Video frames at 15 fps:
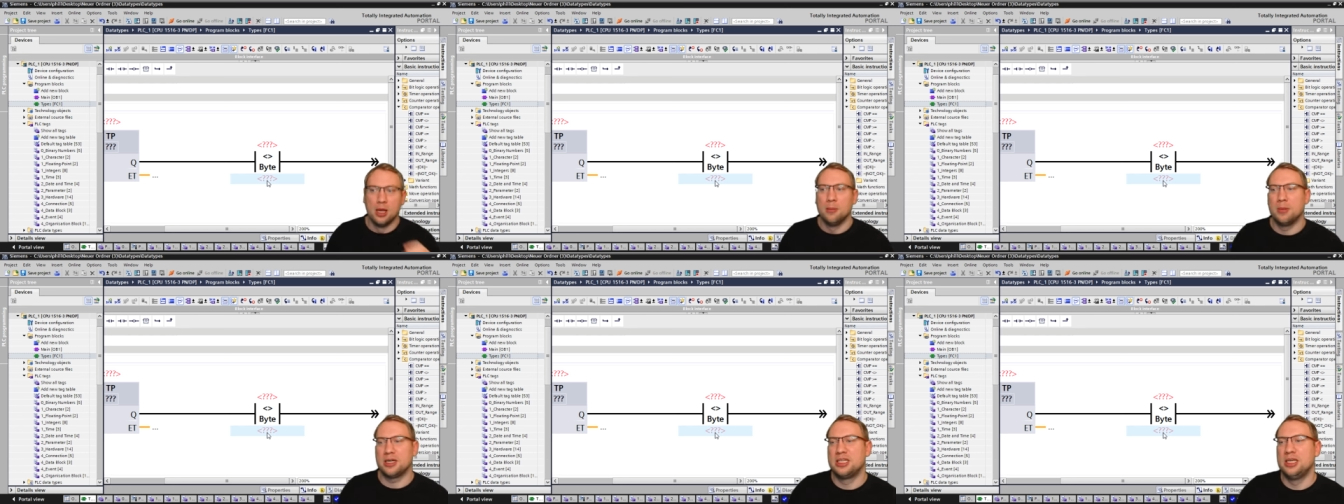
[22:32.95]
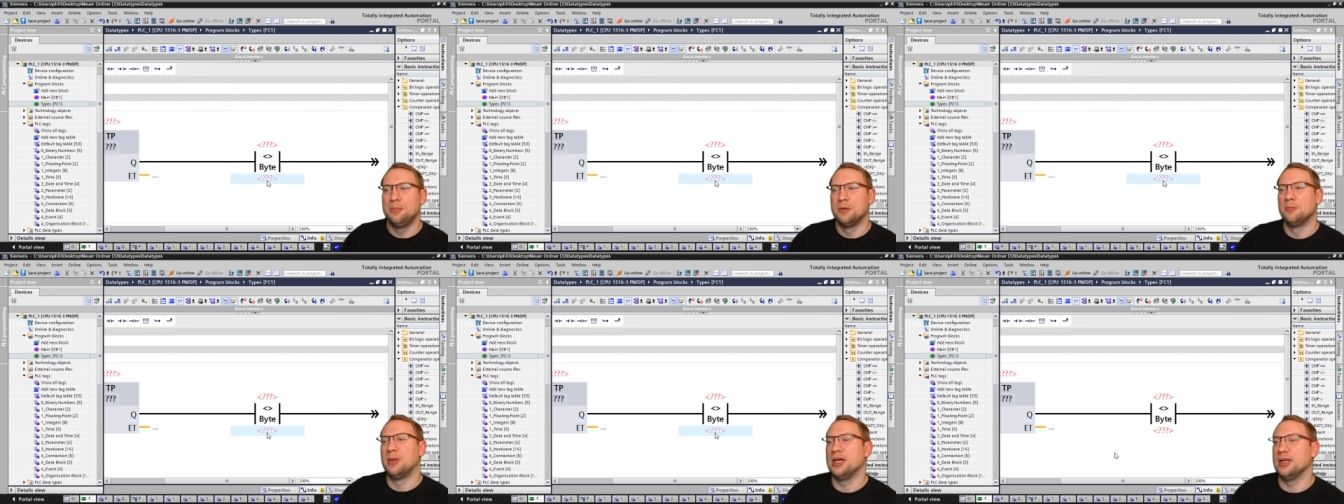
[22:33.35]
But keep
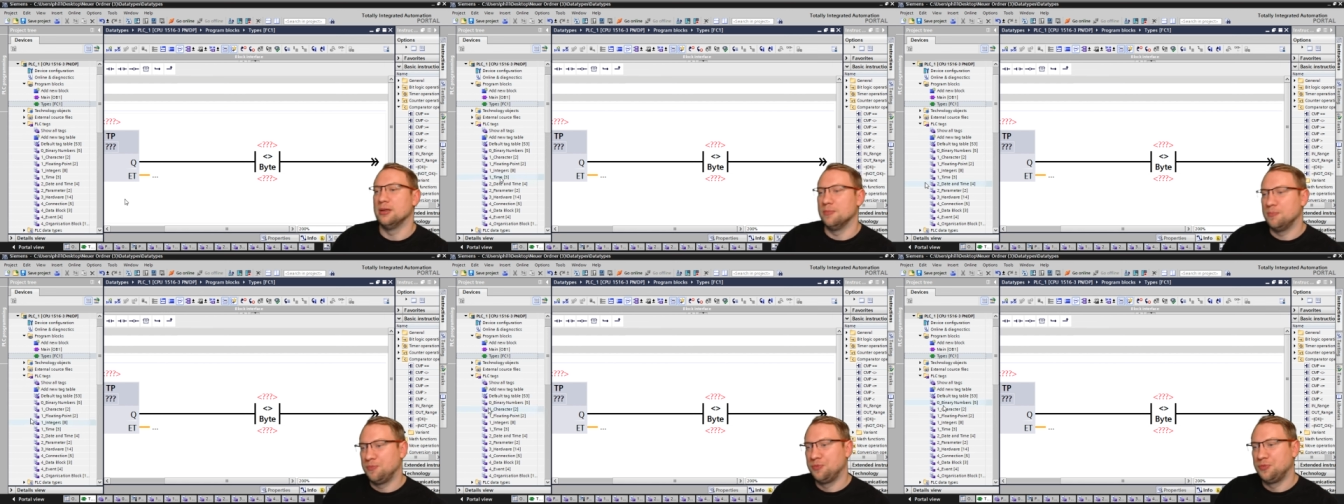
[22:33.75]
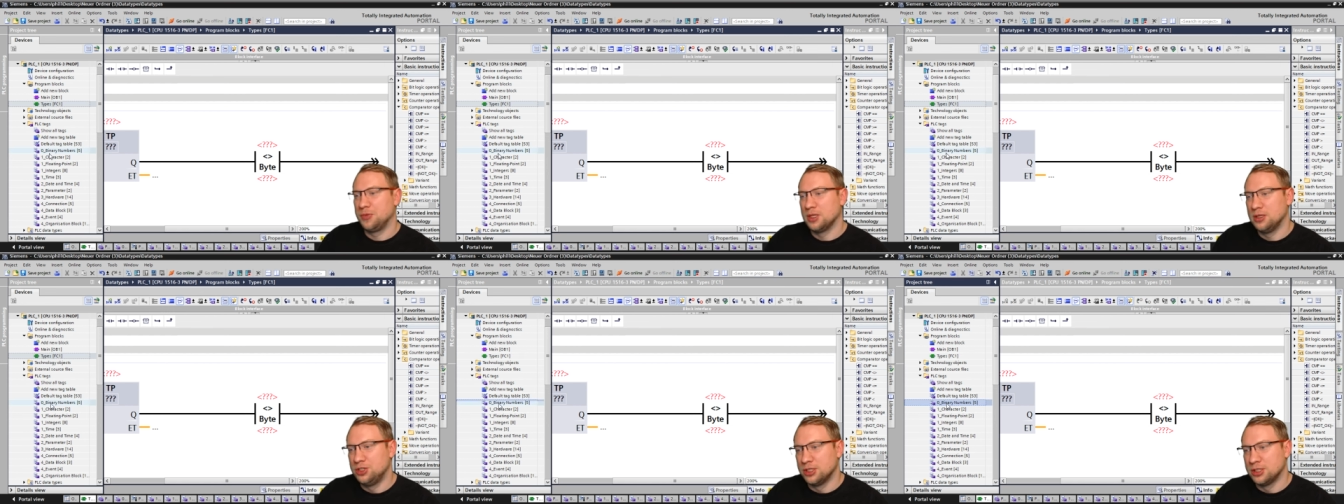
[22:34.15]
in mind,
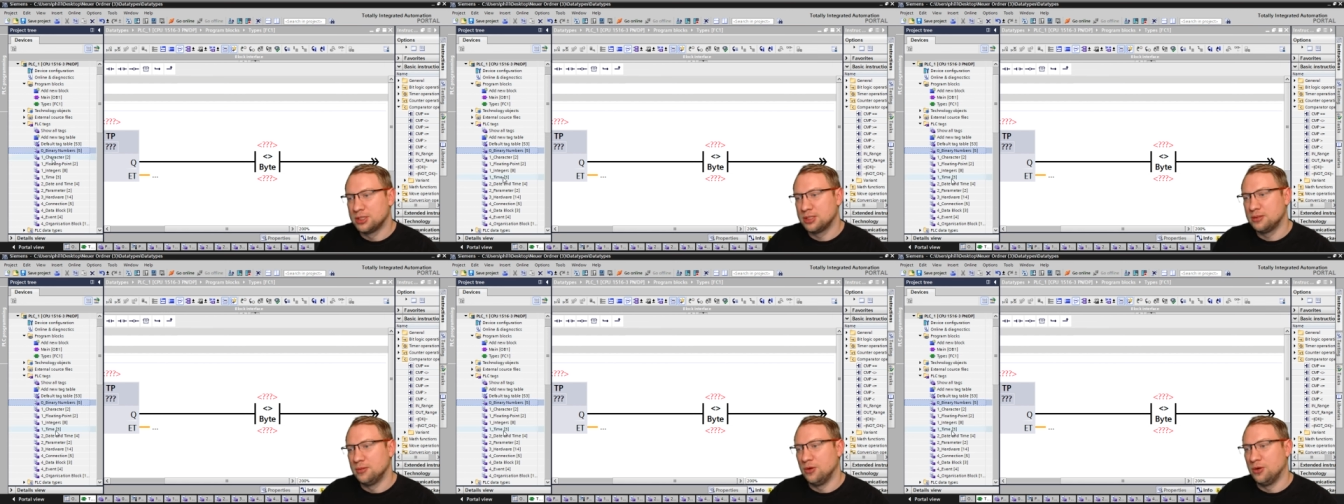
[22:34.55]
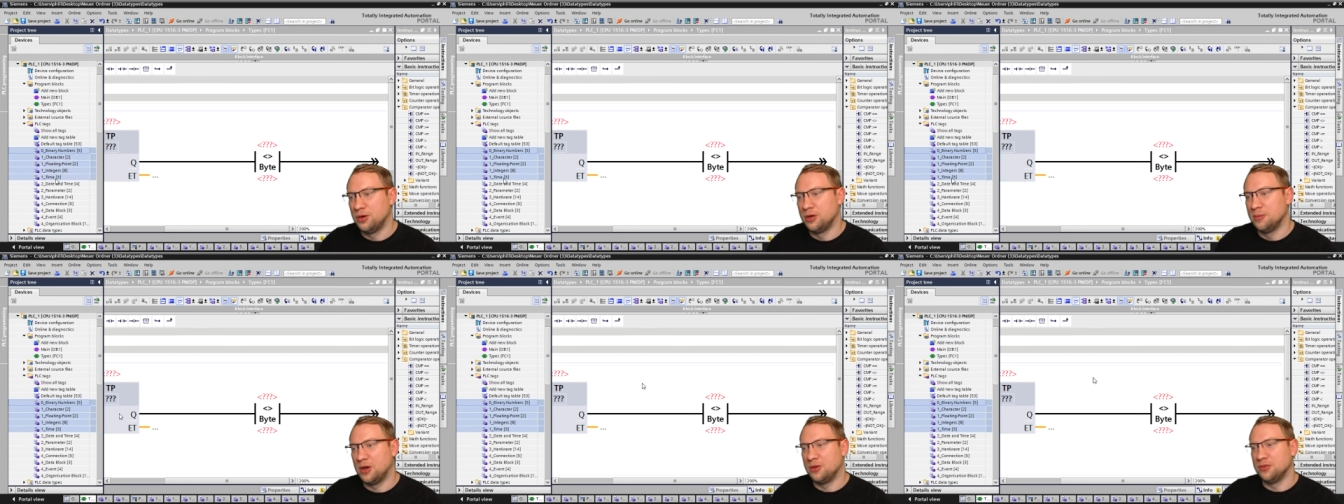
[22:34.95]
just learn
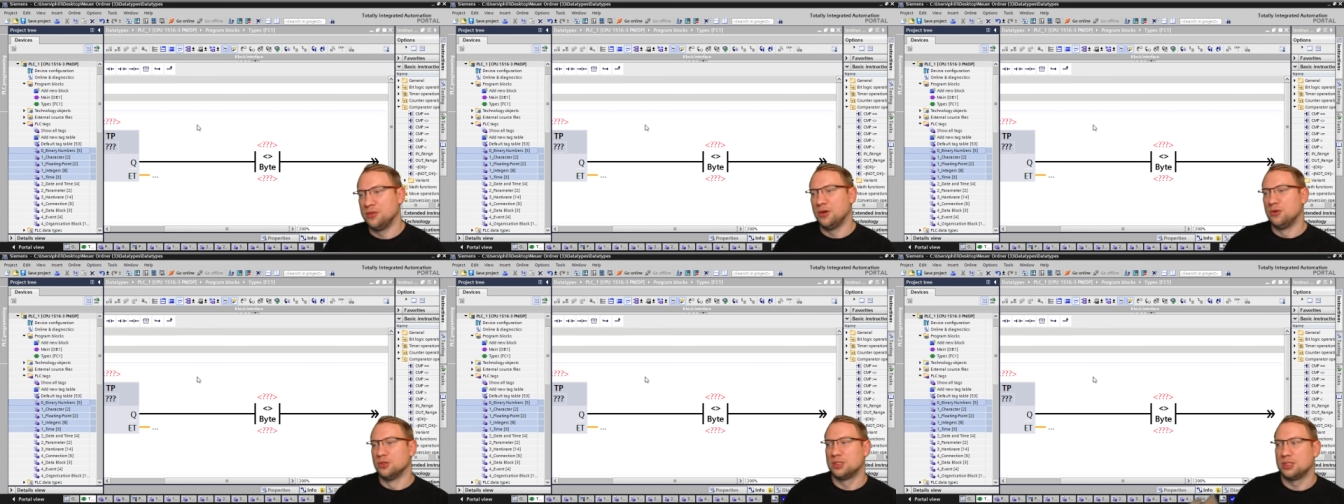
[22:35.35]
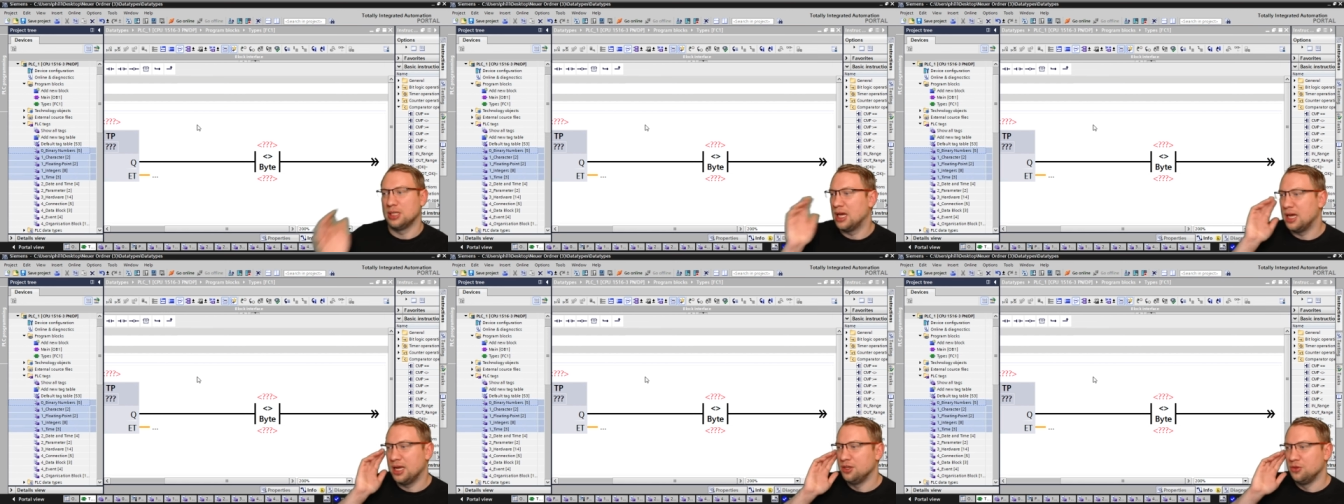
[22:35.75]
about those
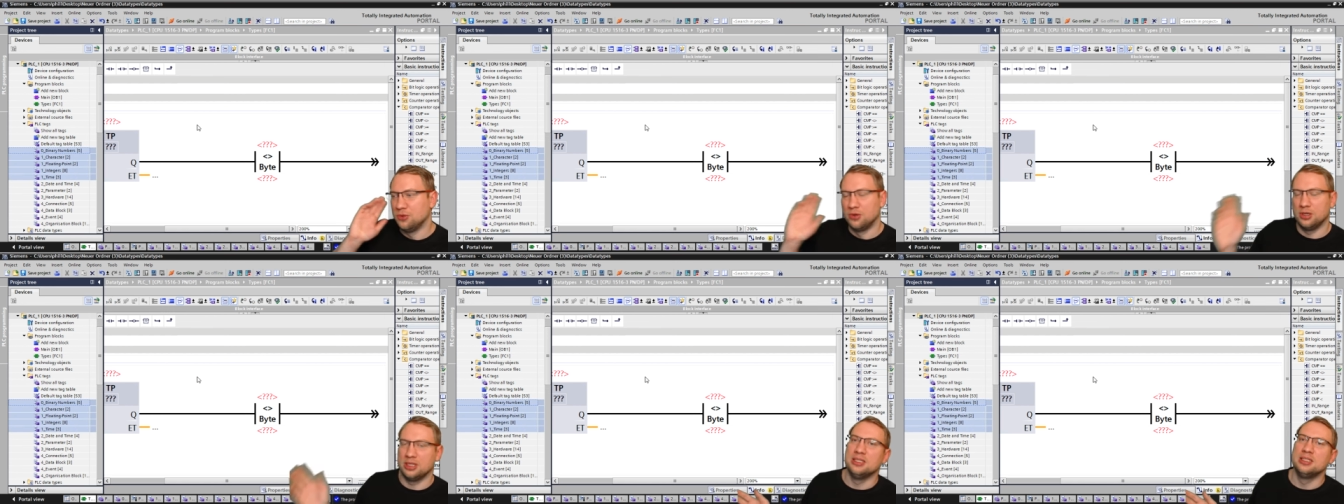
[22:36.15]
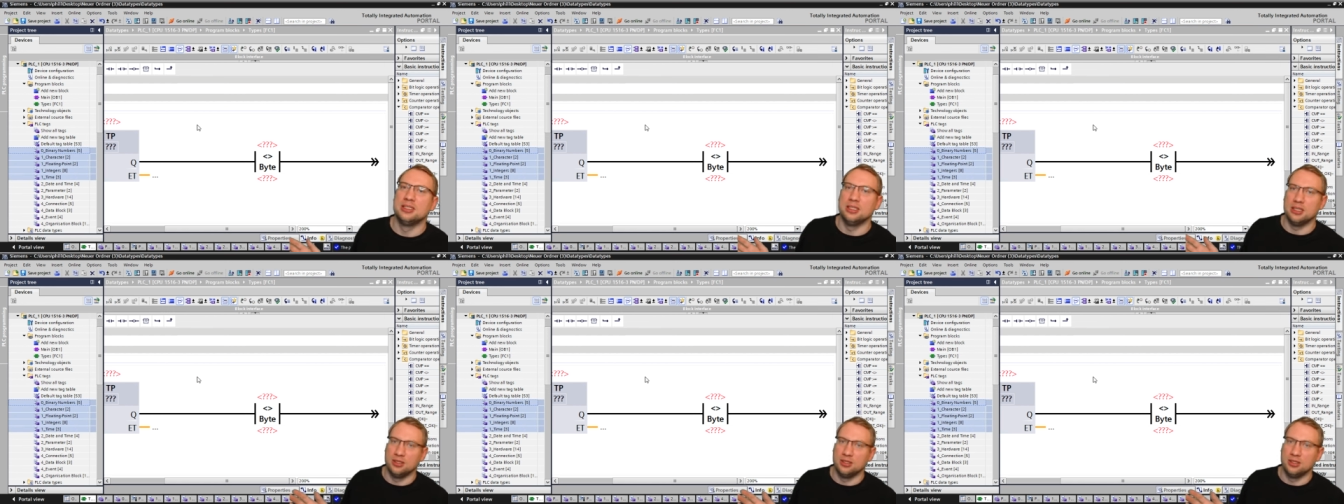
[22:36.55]
and you're easy.